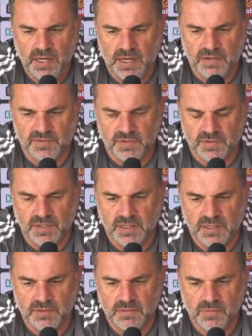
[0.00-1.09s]

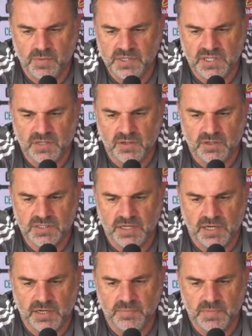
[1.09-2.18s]
after Wednesday night's
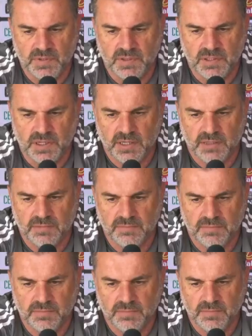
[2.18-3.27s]
game,
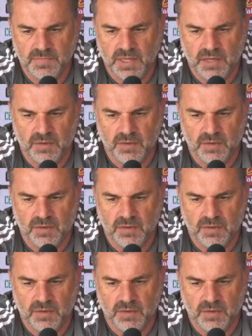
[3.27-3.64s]
and yeah,